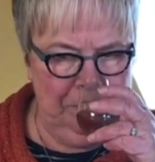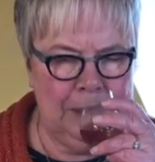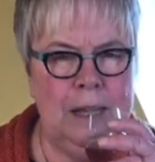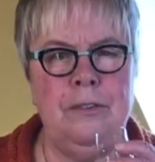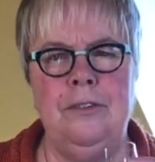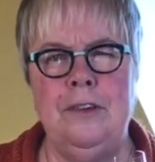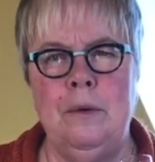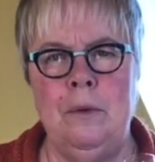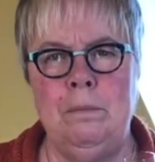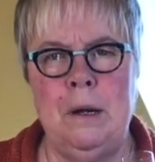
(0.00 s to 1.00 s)
Let's
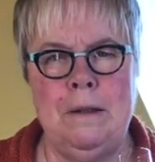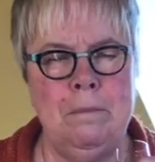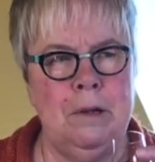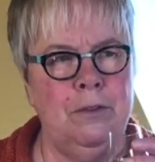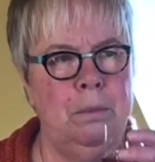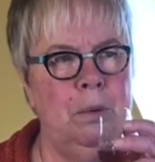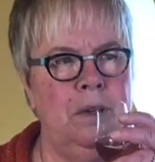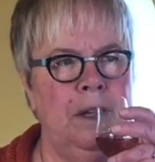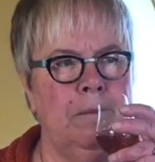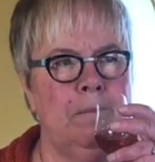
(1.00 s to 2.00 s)
stick with bread and butter
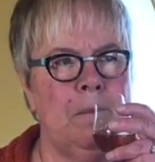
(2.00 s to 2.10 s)
pudding.